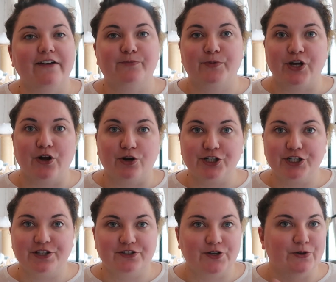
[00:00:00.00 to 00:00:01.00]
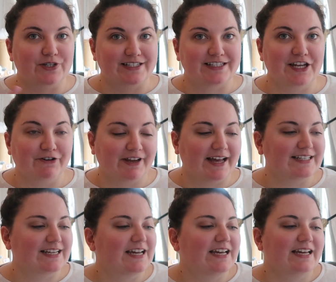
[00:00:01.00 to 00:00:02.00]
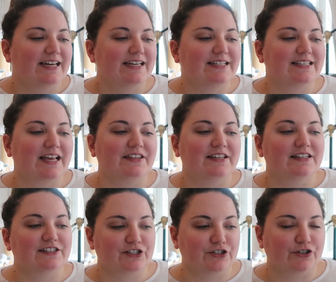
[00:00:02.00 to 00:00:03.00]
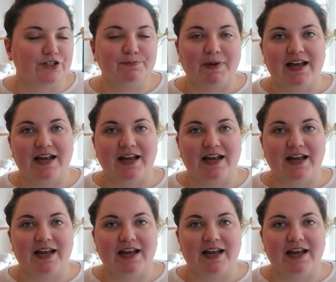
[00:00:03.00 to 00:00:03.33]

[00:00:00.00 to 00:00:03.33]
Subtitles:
have pre-ordered, so it isn't here yet, is The Listeners